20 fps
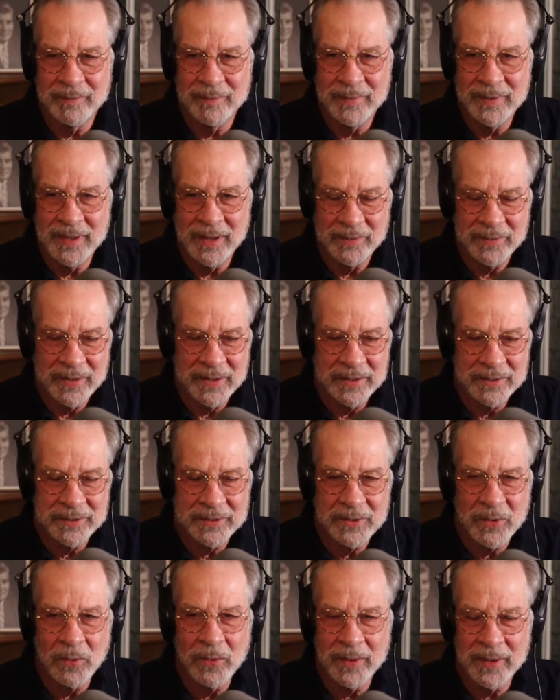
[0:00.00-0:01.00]
the
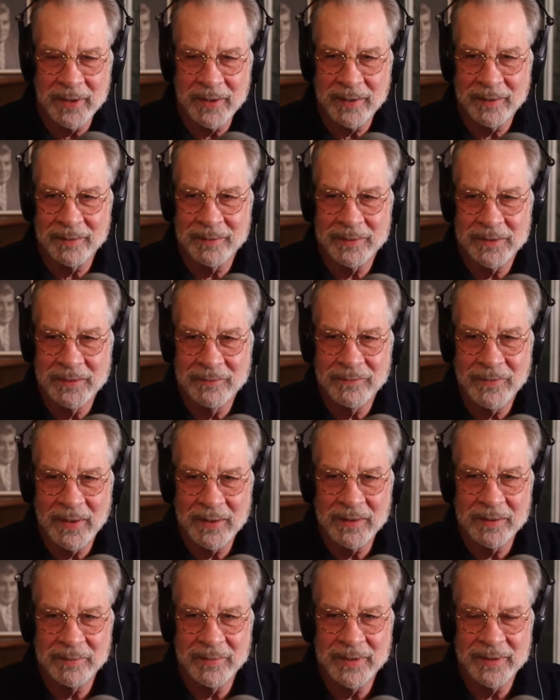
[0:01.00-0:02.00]
historic
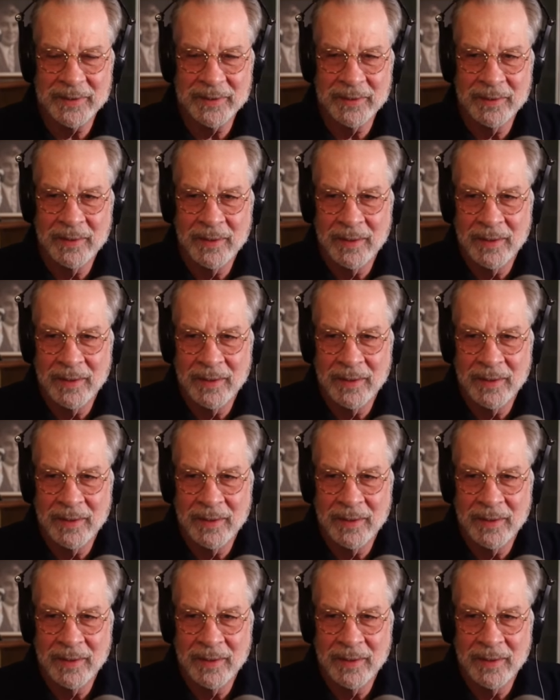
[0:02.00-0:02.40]
development